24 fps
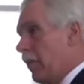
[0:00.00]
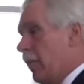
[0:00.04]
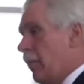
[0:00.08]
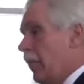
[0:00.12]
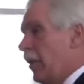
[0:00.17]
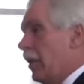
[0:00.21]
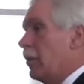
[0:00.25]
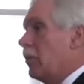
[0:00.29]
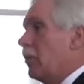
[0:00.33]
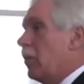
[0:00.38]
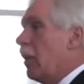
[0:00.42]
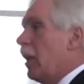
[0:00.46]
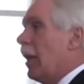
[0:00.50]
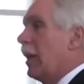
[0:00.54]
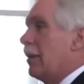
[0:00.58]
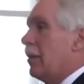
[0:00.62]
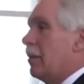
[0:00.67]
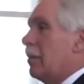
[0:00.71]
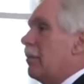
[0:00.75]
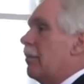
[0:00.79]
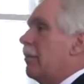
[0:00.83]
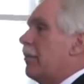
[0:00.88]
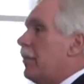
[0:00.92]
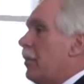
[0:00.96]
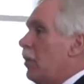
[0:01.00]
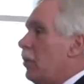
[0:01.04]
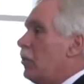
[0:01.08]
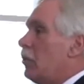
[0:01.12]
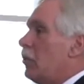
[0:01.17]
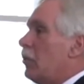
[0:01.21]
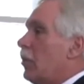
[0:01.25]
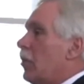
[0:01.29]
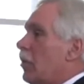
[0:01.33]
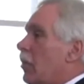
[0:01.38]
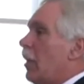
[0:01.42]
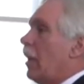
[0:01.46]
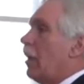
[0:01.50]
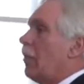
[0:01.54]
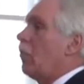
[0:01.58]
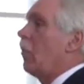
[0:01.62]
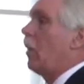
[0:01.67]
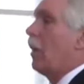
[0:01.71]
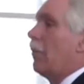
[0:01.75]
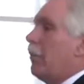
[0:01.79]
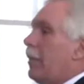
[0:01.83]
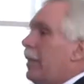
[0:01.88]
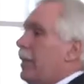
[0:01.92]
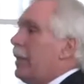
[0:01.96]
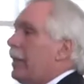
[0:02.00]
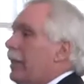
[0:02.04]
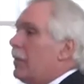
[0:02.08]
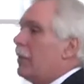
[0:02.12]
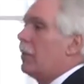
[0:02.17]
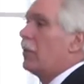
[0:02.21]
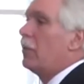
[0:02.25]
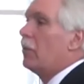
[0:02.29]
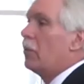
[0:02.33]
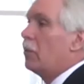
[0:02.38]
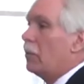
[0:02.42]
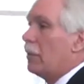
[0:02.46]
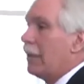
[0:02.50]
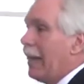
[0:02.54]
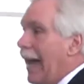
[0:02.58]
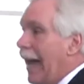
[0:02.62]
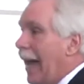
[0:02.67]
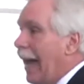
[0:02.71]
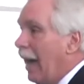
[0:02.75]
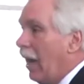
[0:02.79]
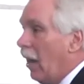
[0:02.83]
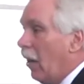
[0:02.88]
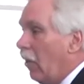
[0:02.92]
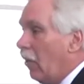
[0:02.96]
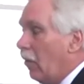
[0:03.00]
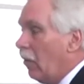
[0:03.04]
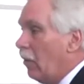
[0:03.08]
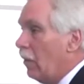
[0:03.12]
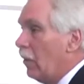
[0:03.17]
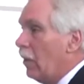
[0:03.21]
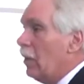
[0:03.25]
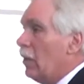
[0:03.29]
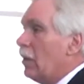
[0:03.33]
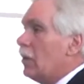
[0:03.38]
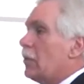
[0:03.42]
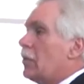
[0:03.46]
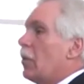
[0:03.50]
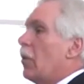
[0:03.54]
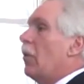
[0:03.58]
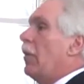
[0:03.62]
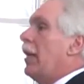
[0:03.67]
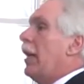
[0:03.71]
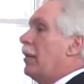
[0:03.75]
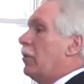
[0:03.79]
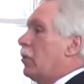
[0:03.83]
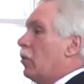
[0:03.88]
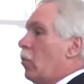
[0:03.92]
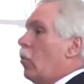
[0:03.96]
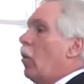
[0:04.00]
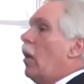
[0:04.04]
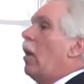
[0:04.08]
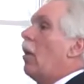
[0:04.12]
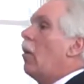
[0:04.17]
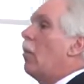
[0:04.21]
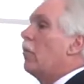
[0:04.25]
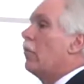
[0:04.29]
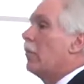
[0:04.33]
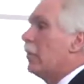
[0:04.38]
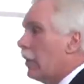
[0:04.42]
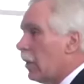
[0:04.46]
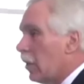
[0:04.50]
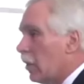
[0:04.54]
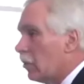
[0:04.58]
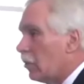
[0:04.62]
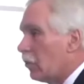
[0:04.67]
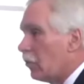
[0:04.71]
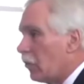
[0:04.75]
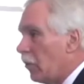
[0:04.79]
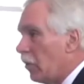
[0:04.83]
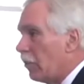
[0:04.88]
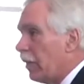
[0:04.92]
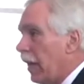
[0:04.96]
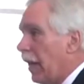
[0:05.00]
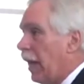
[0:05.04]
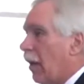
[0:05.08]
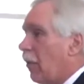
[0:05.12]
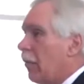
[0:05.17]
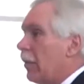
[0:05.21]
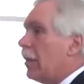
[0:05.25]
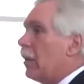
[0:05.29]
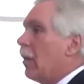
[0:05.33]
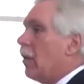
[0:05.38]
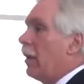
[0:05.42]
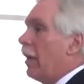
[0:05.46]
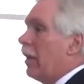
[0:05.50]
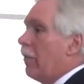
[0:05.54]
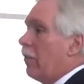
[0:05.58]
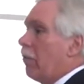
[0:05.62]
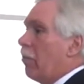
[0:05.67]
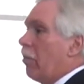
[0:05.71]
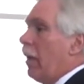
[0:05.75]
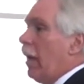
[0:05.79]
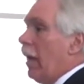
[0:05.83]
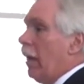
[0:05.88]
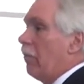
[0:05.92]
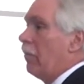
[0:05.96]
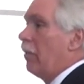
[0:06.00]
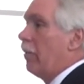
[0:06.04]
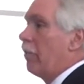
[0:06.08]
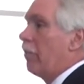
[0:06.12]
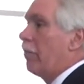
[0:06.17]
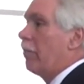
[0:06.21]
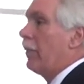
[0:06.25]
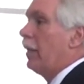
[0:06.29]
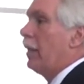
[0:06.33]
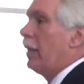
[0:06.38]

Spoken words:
visualize the future and what we need to do now so that 12 years from now we don't have a problem.